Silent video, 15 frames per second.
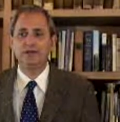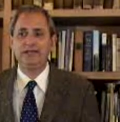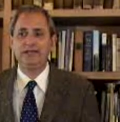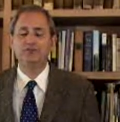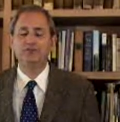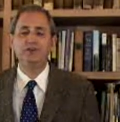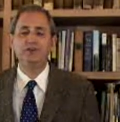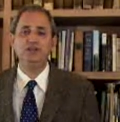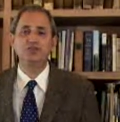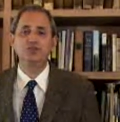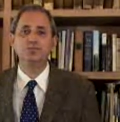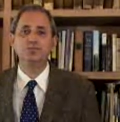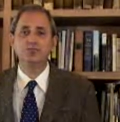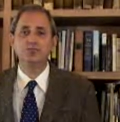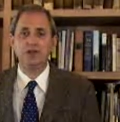If
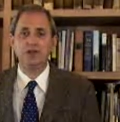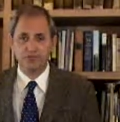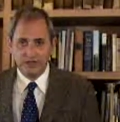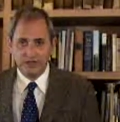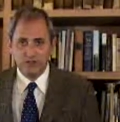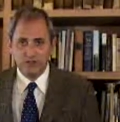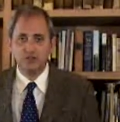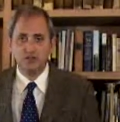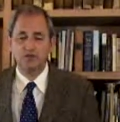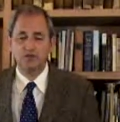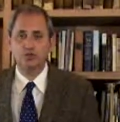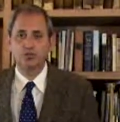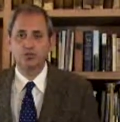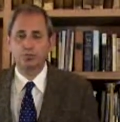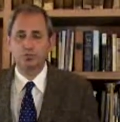each
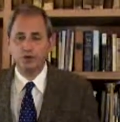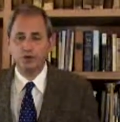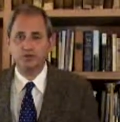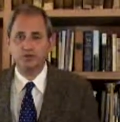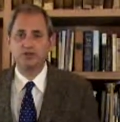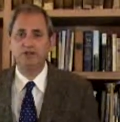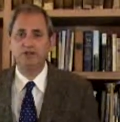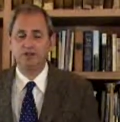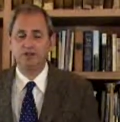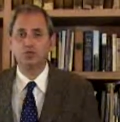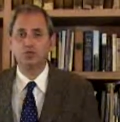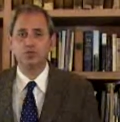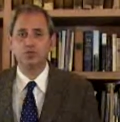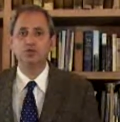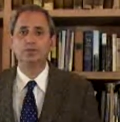person in
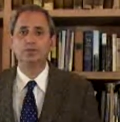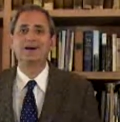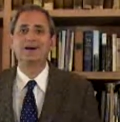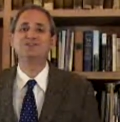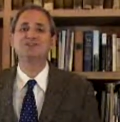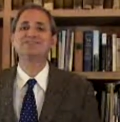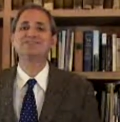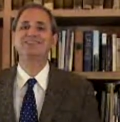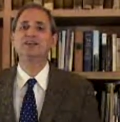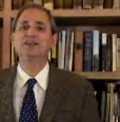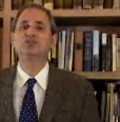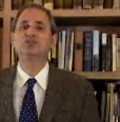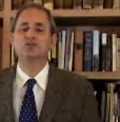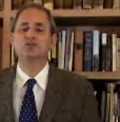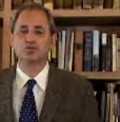the room
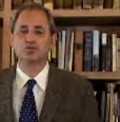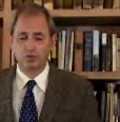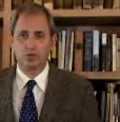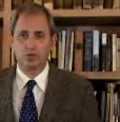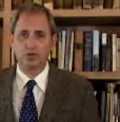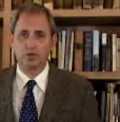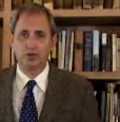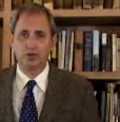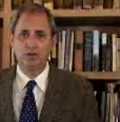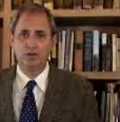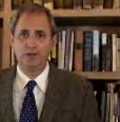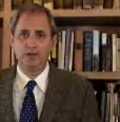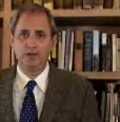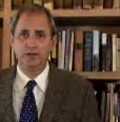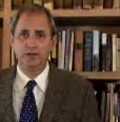understands their role
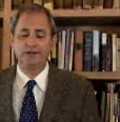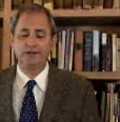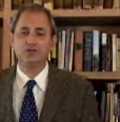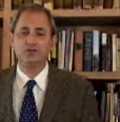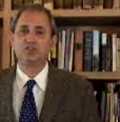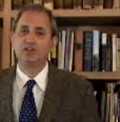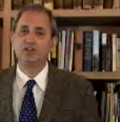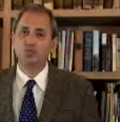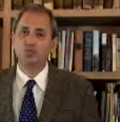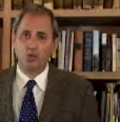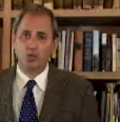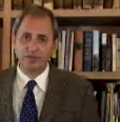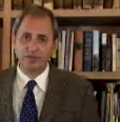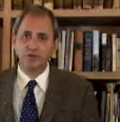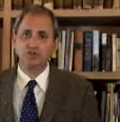and understands
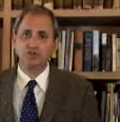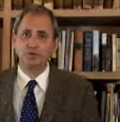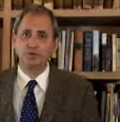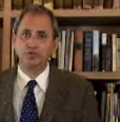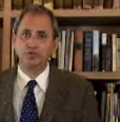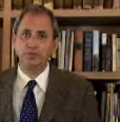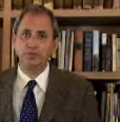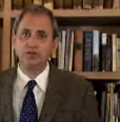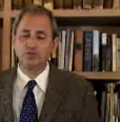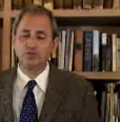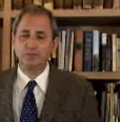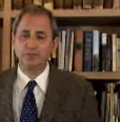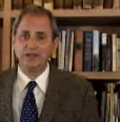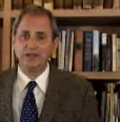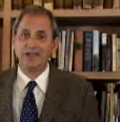what they're supposed to be
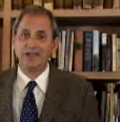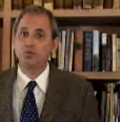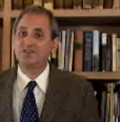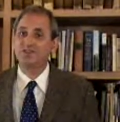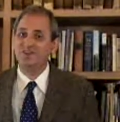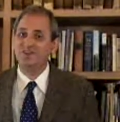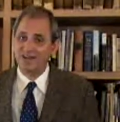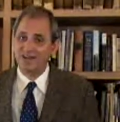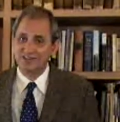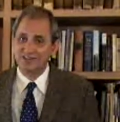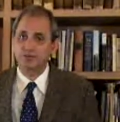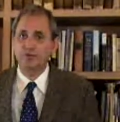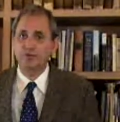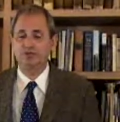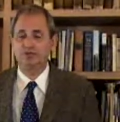contributing and what they're not
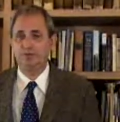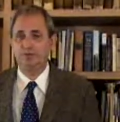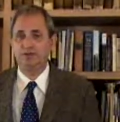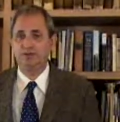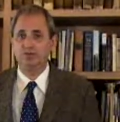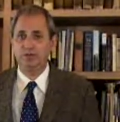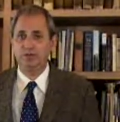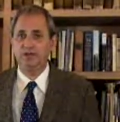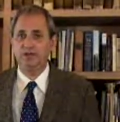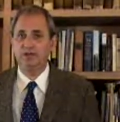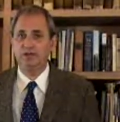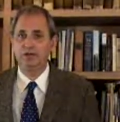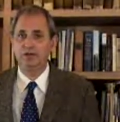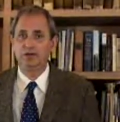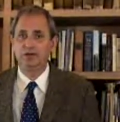supposed to be
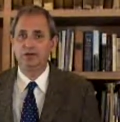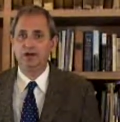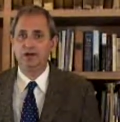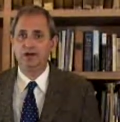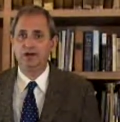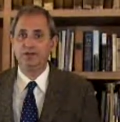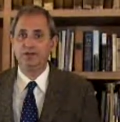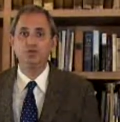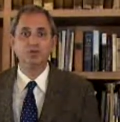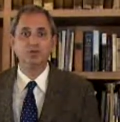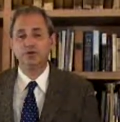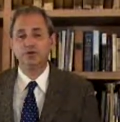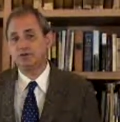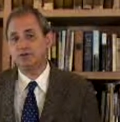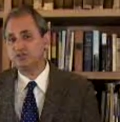contributing, they do a
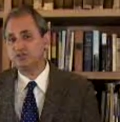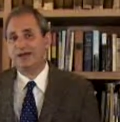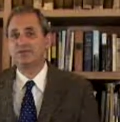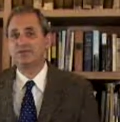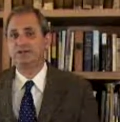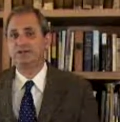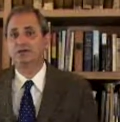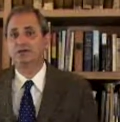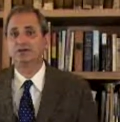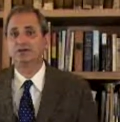pretty good job of it.